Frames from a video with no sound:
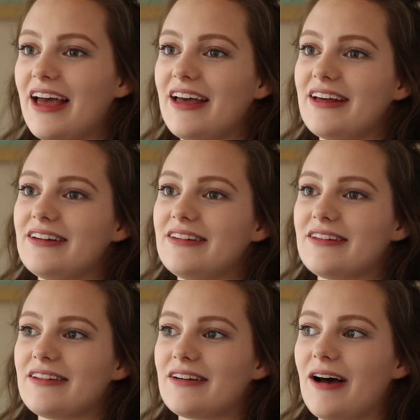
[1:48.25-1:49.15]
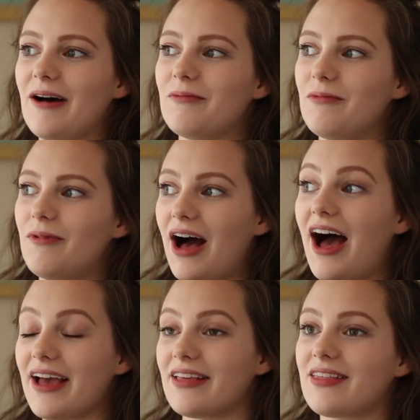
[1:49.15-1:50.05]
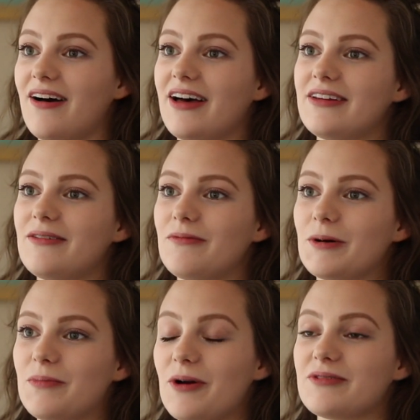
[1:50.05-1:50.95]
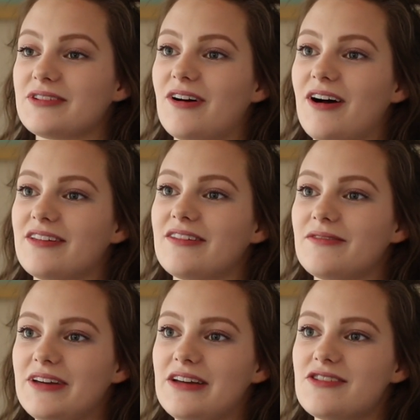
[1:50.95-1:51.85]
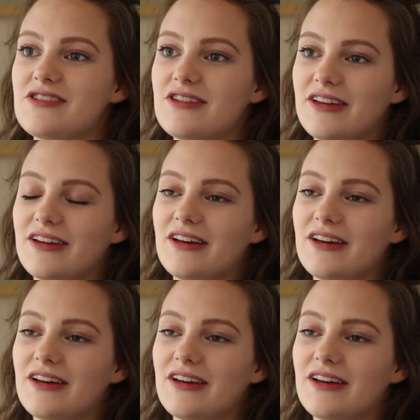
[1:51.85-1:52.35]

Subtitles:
and what I thought were pros and cons of each